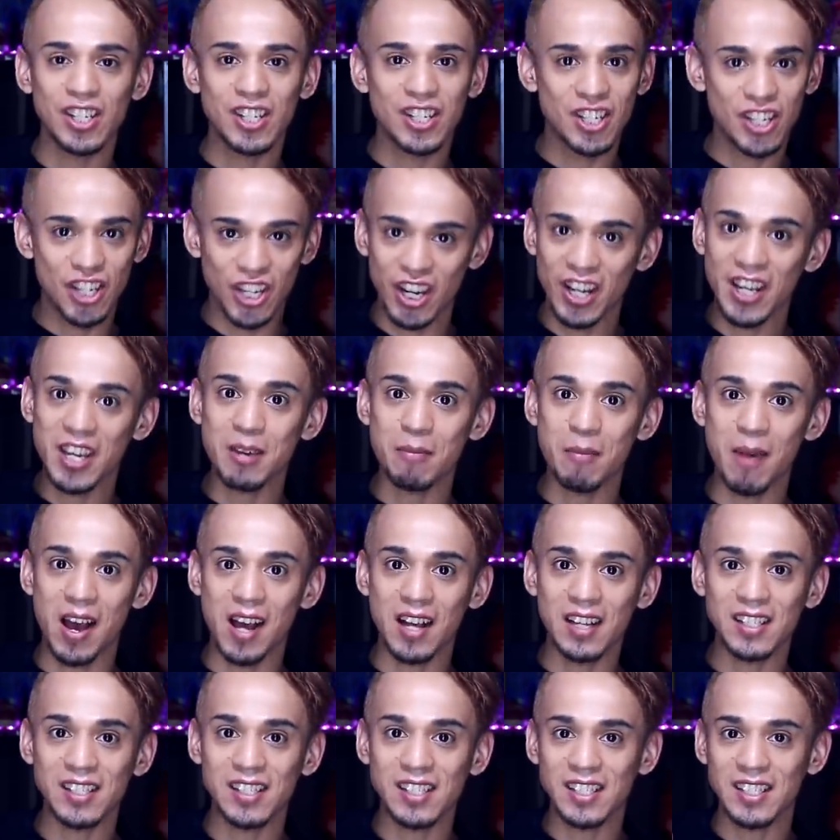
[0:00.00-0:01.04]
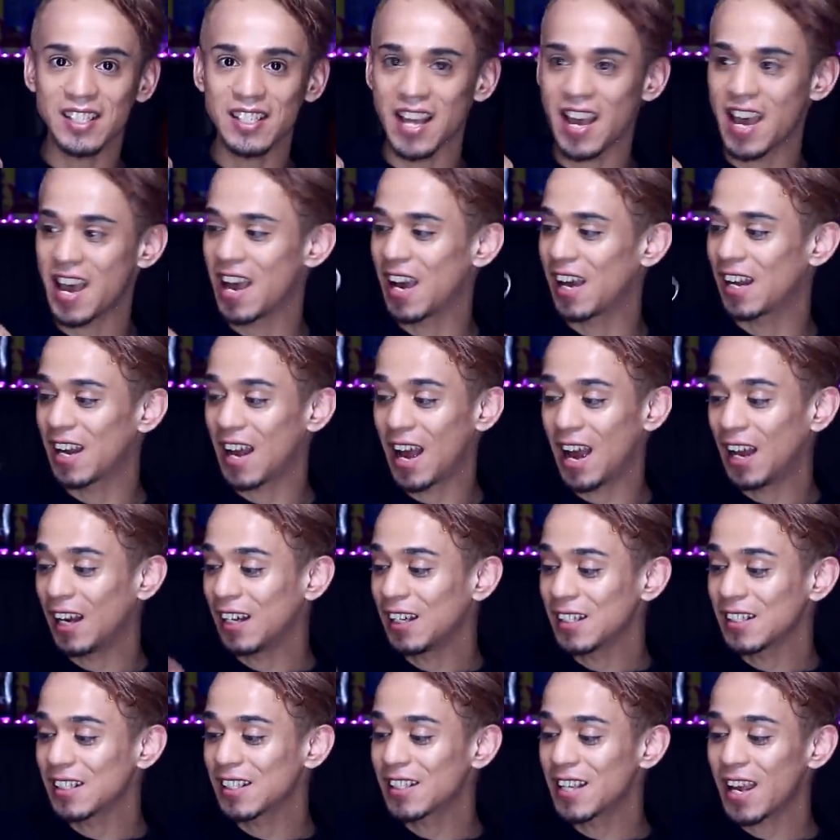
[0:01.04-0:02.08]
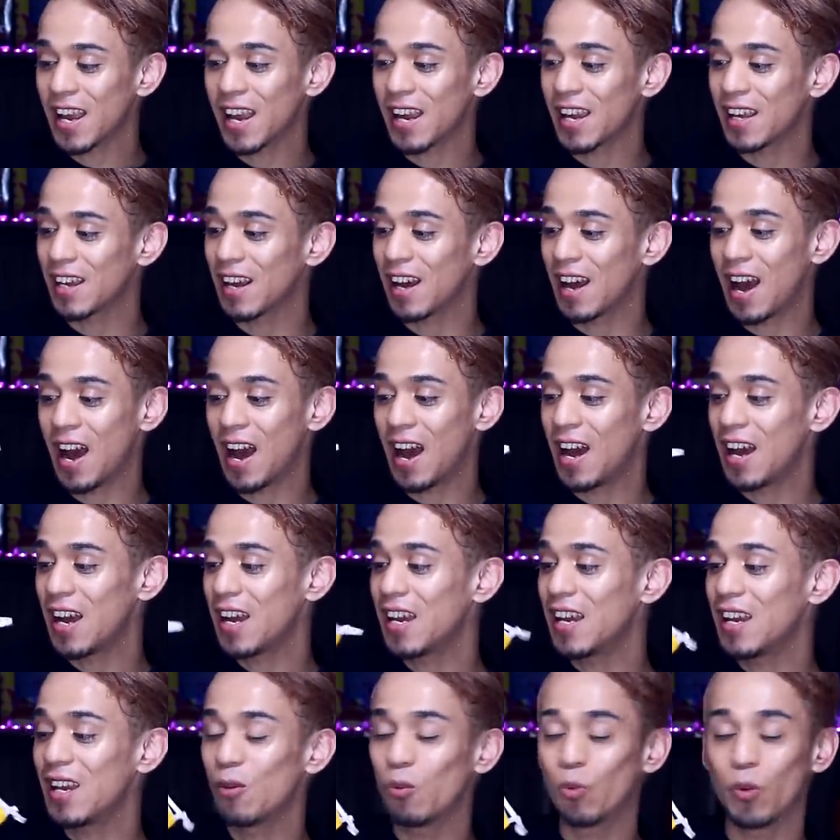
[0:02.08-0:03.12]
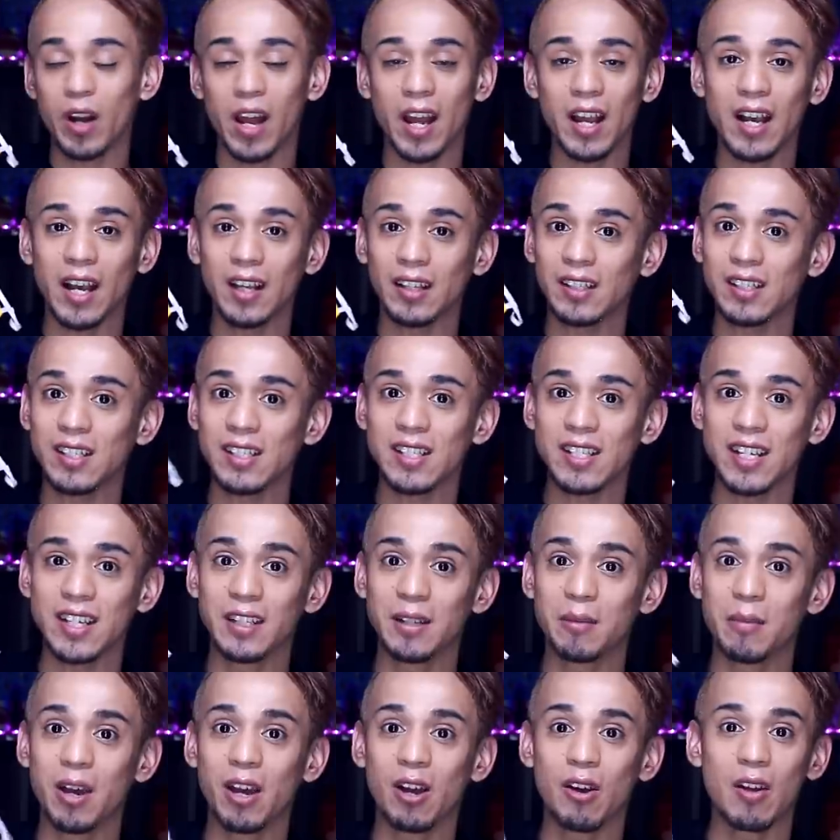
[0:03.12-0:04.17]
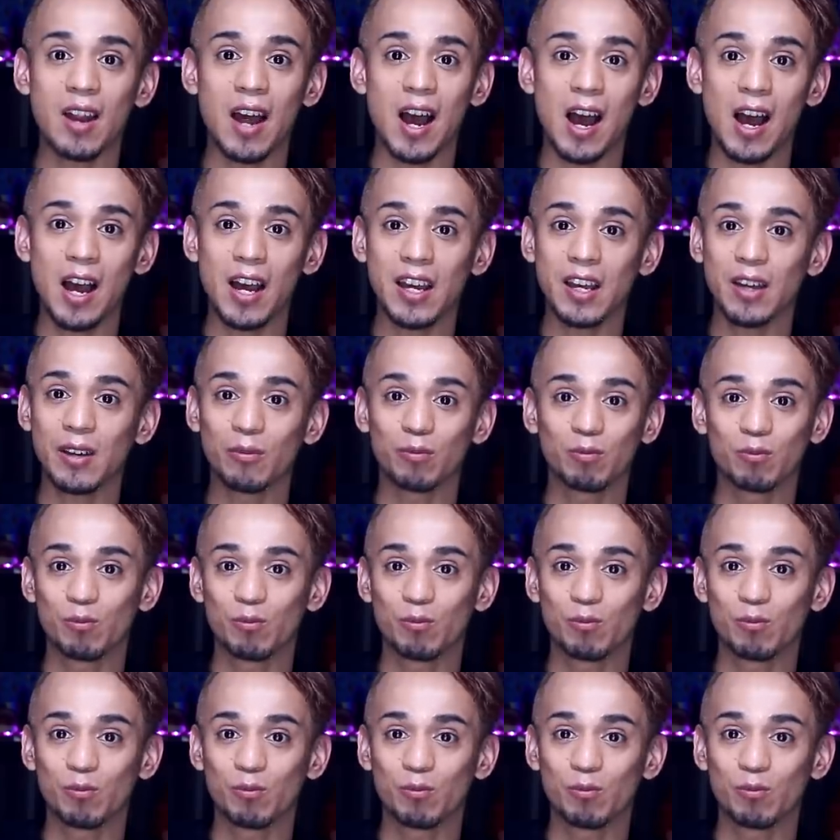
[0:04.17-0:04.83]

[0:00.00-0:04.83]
chucky masks and i gotta say i when i got this in the mail i